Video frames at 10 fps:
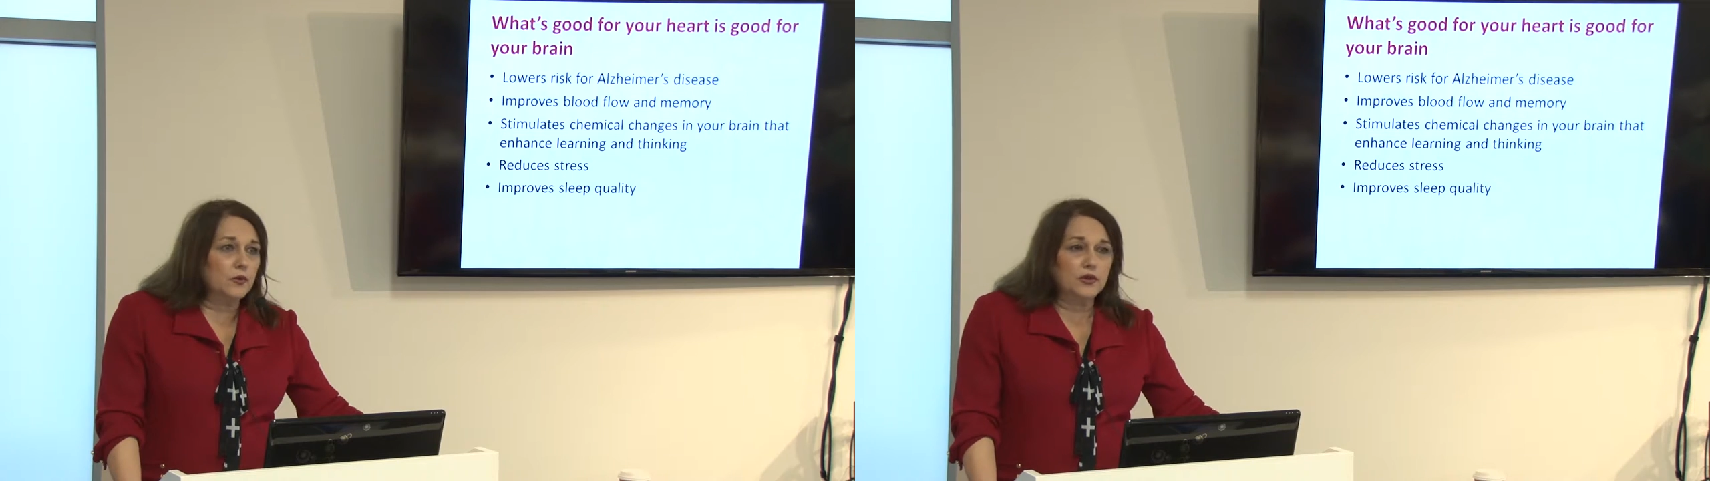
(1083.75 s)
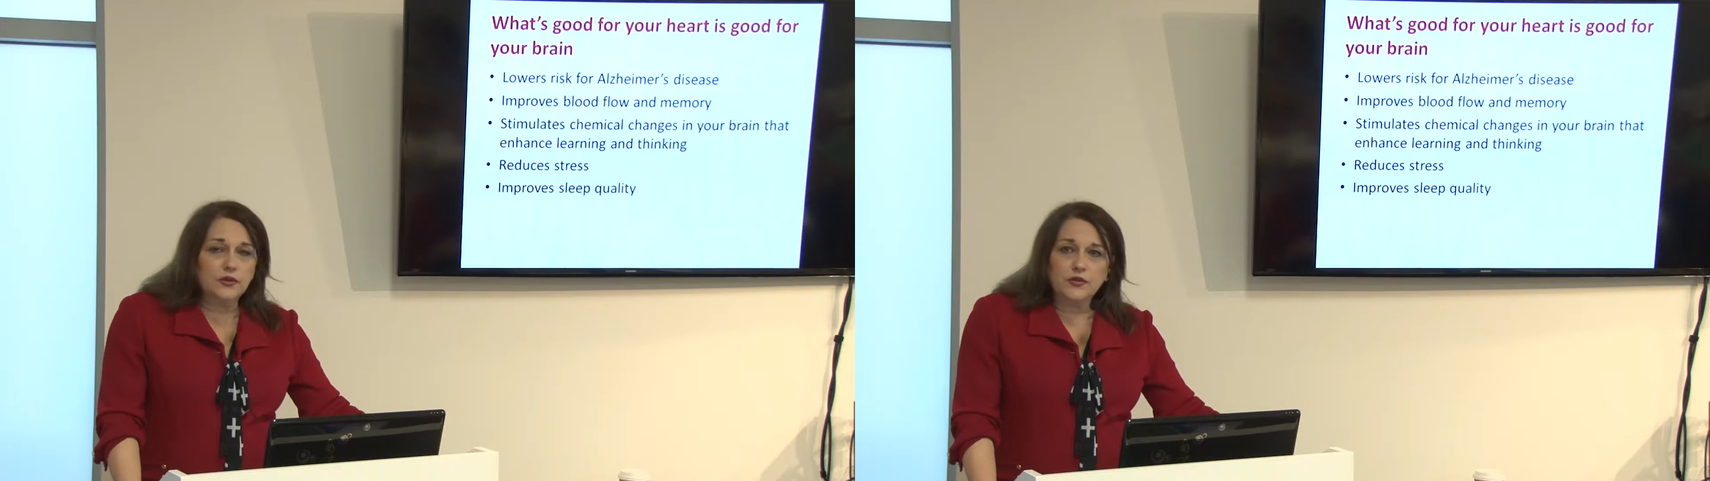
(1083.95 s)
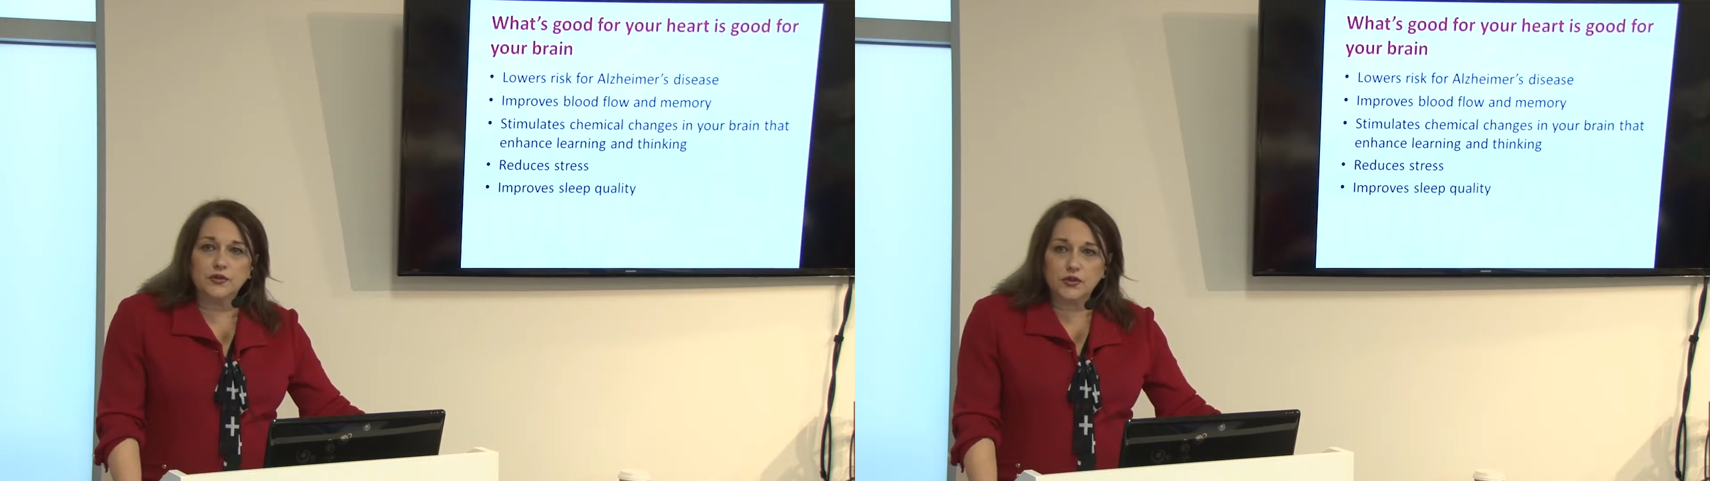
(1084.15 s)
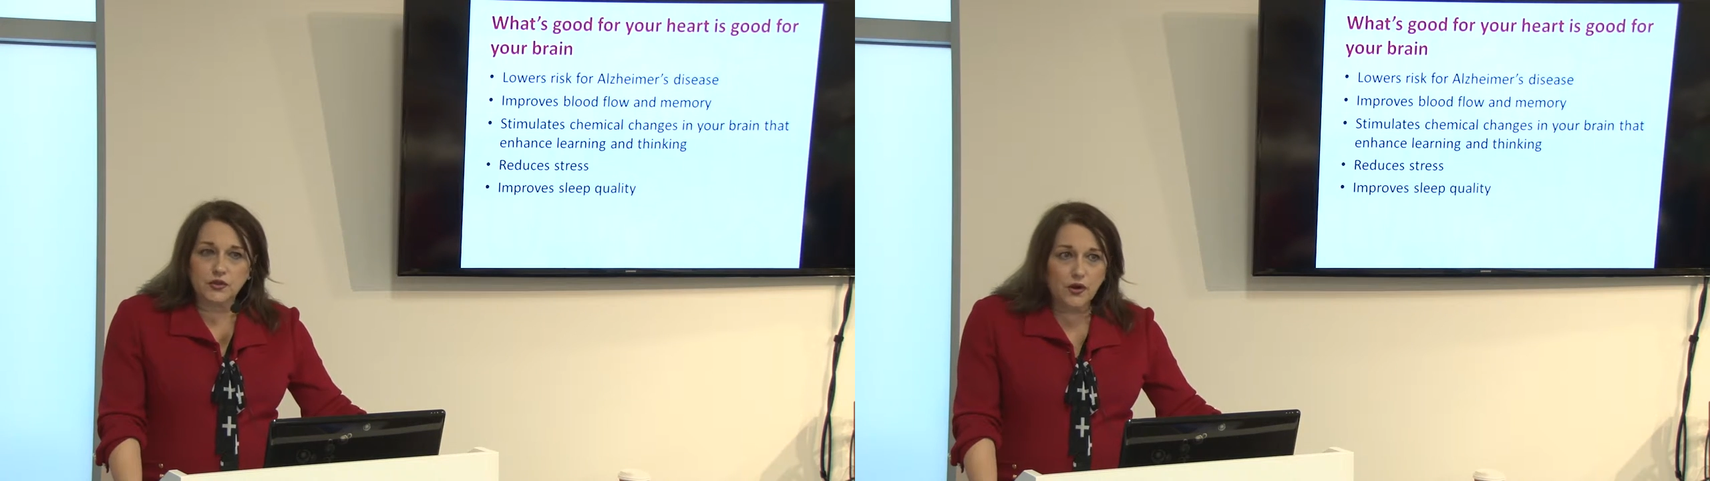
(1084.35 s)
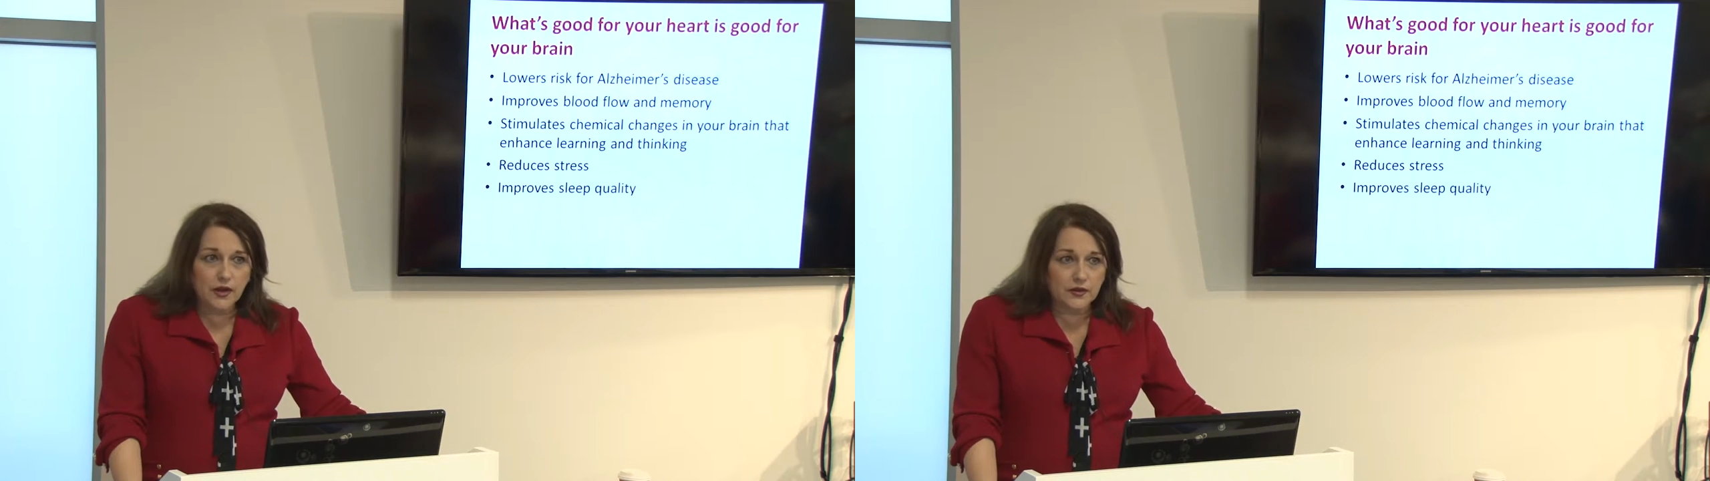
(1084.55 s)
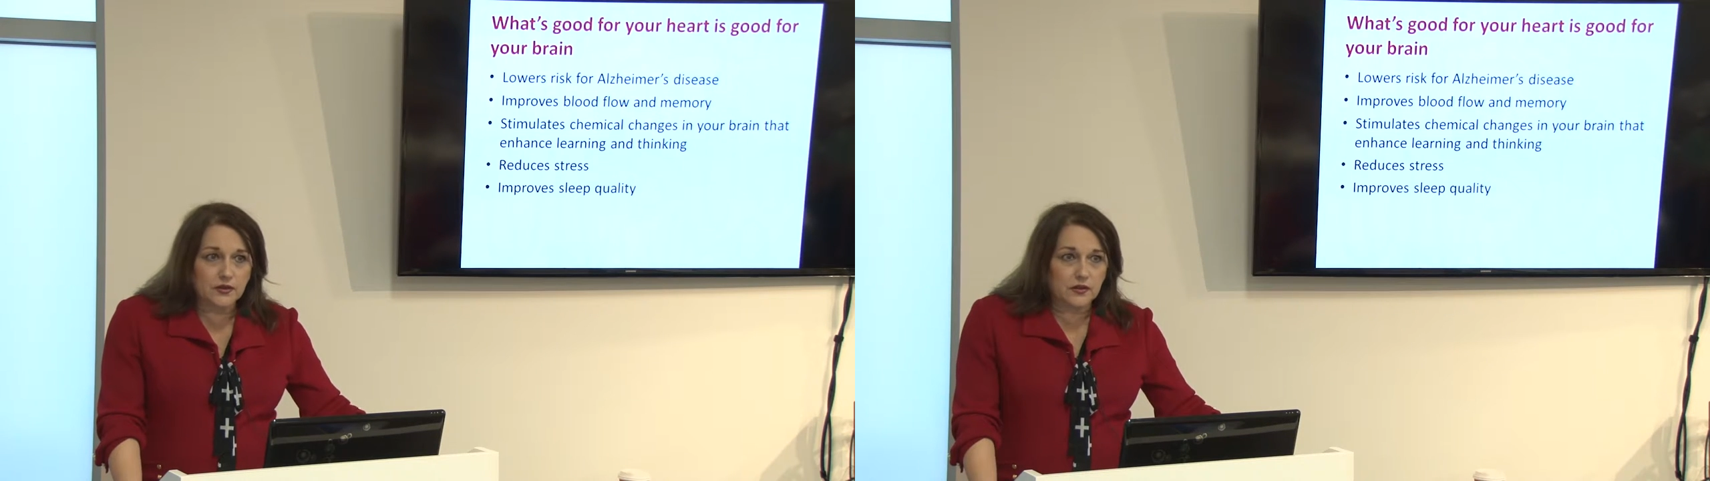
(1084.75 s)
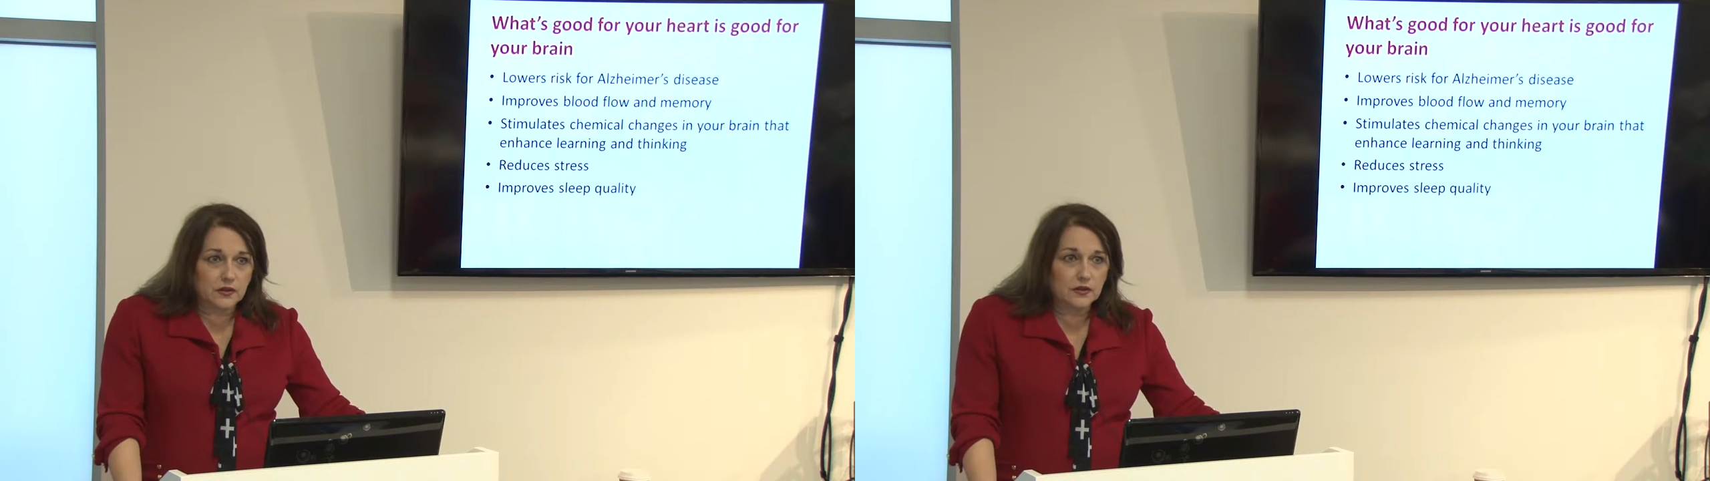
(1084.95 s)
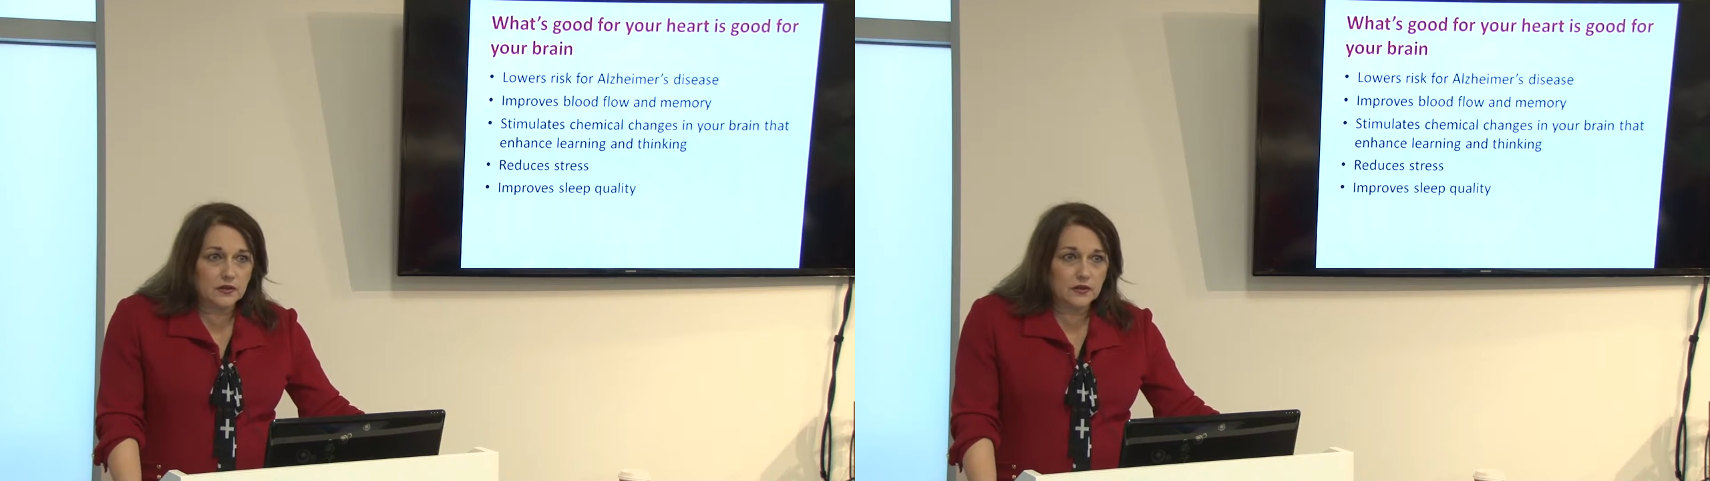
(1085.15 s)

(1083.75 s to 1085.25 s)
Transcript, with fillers: reduce your stress.